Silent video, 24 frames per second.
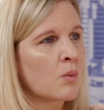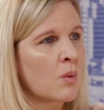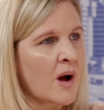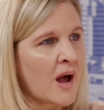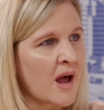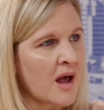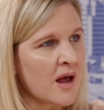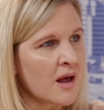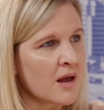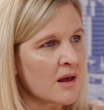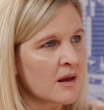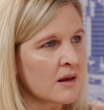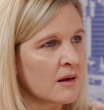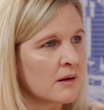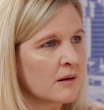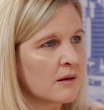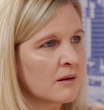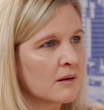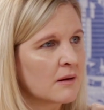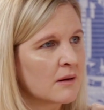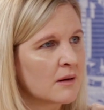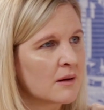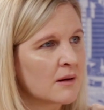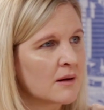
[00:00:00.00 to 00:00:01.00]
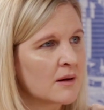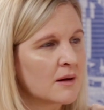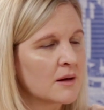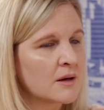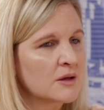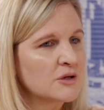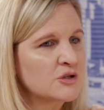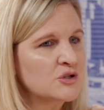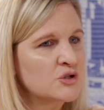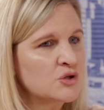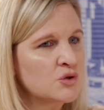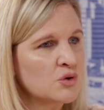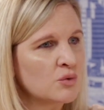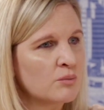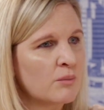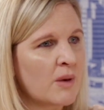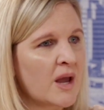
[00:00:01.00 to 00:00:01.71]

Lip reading: way to